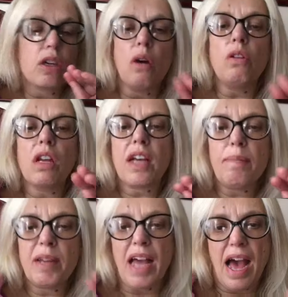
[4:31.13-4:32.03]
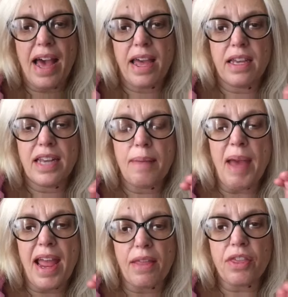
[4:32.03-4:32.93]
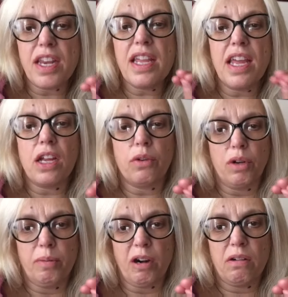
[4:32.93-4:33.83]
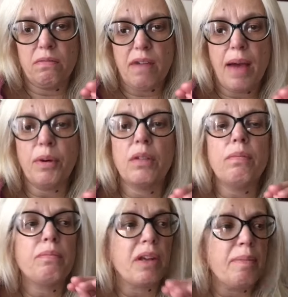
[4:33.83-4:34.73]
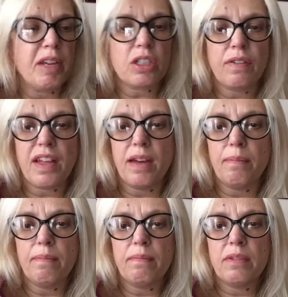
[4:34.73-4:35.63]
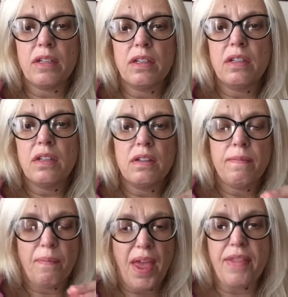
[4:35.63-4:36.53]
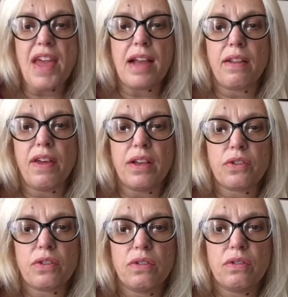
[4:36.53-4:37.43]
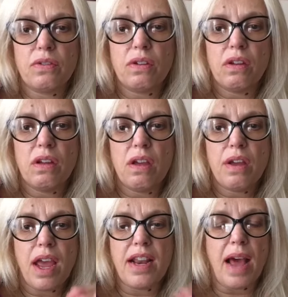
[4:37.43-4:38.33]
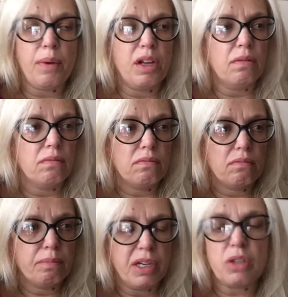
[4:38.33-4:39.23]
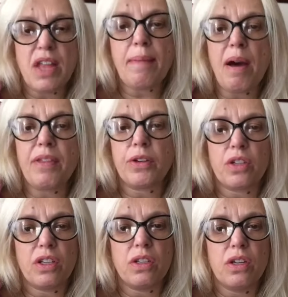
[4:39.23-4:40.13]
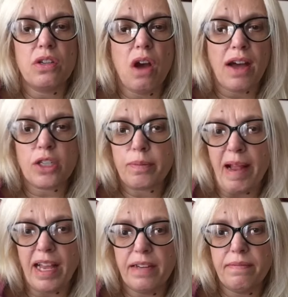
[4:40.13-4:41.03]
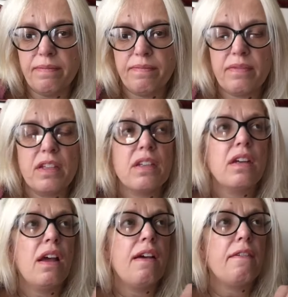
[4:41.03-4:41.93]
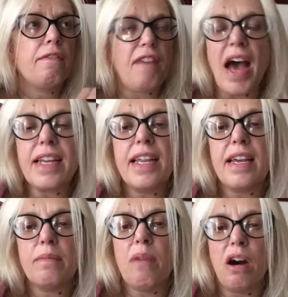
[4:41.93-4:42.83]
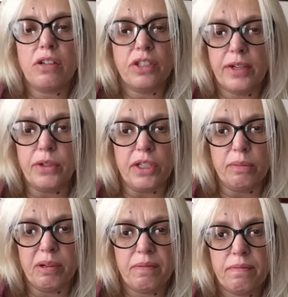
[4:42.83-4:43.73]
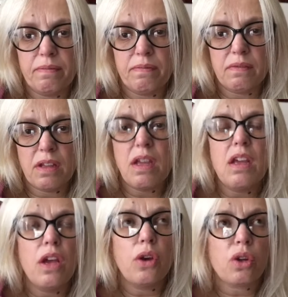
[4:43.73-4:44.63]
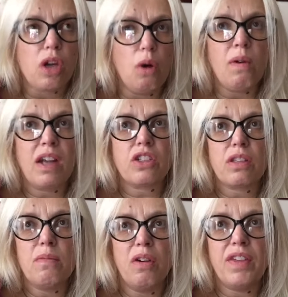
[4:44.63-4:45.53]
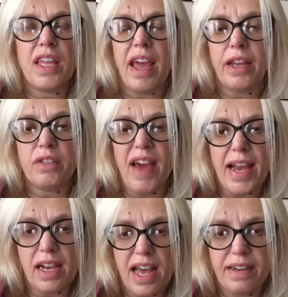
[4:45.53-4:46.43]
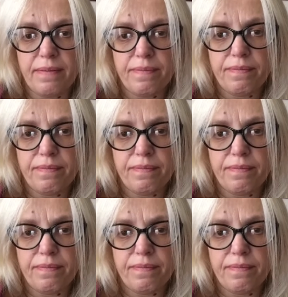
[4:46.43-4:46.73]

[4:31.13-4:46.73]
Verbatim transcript: Go look up a guy named Anthony Ingruber. I will put a picture of him at the end of this, and I will put his name on there so you know how to spell it. Find him on YouTube. Go watch the movie The Age of Adaline.